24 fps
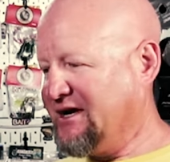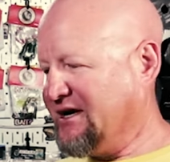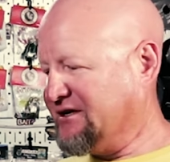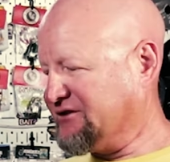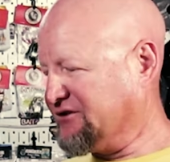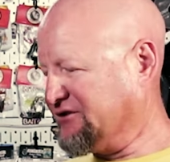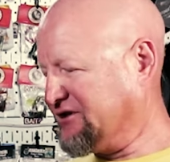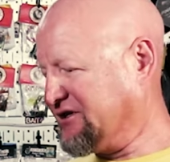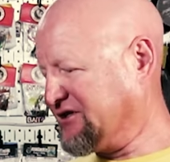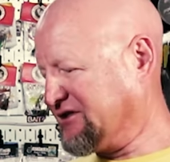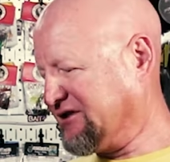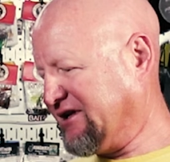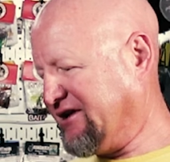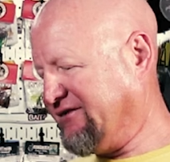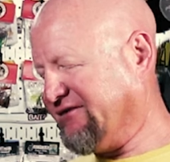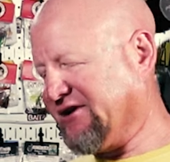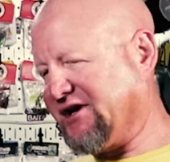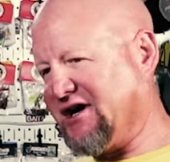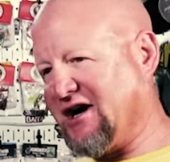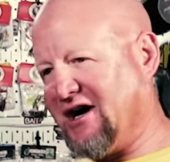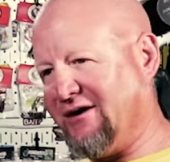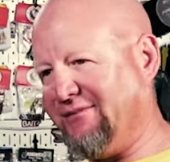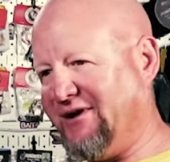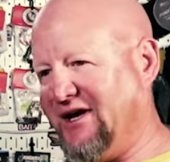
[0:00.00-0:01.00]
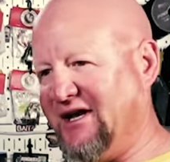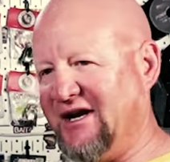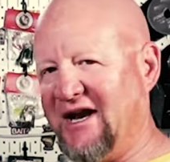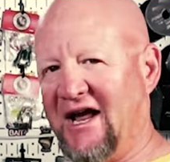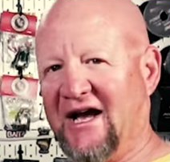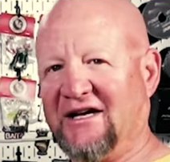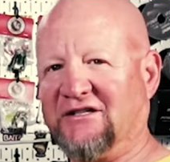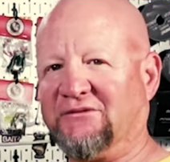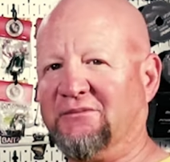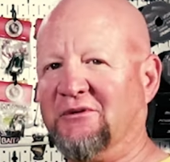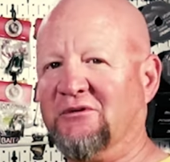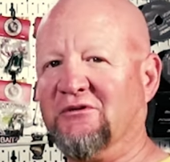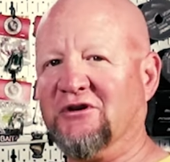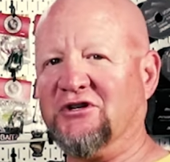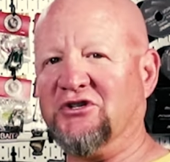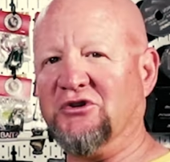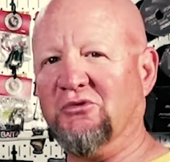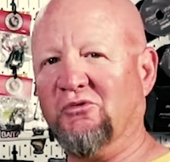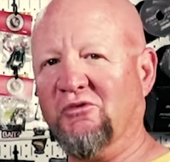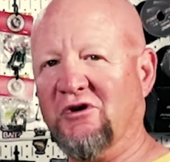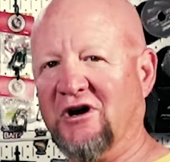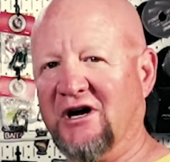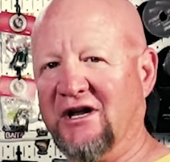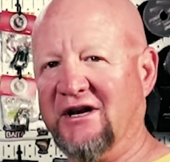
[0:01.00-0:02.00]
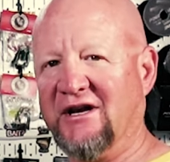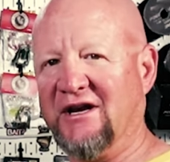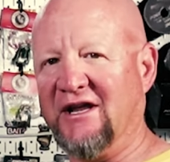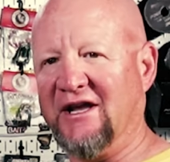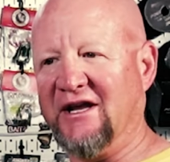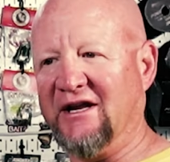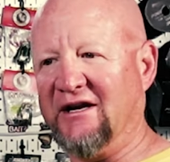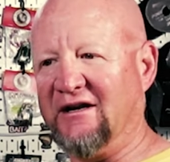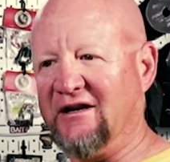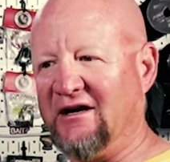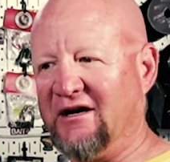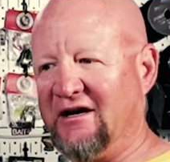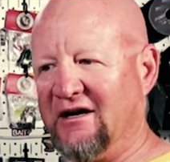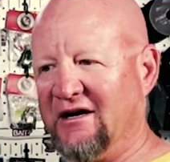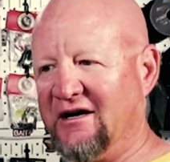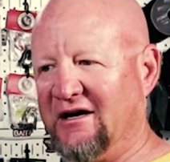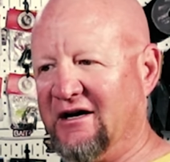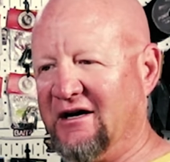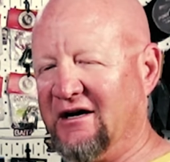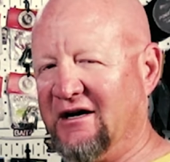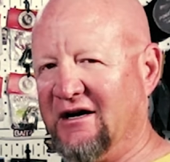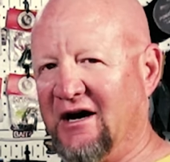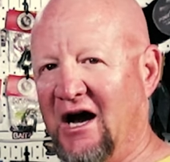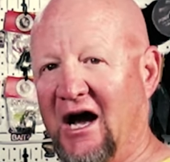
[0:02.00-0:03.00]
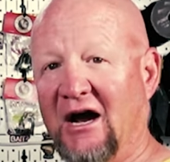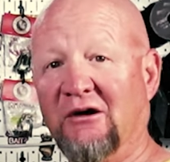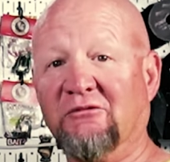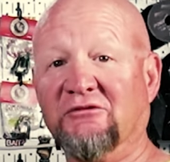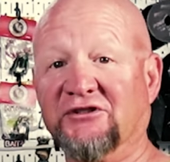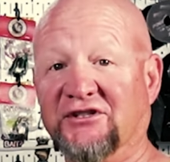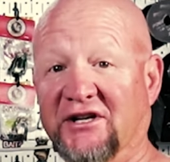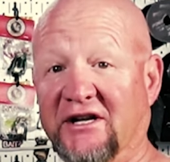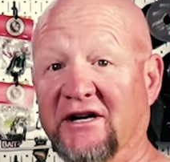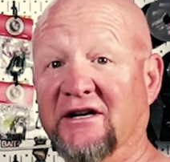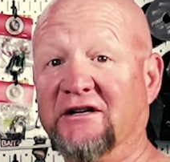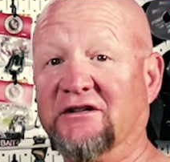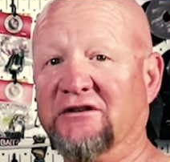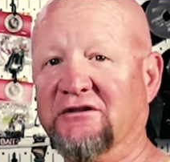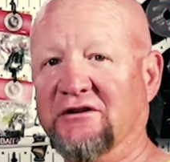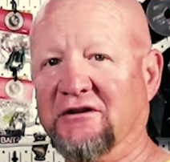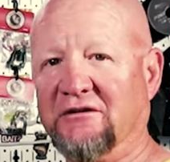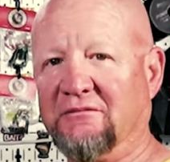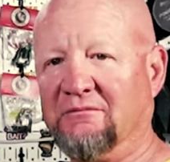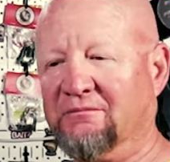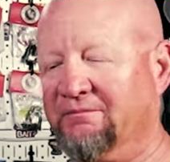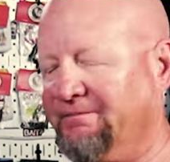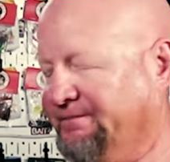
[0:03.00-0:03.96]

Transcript: So just leave a comment, ask me what you want, and I will send it to you.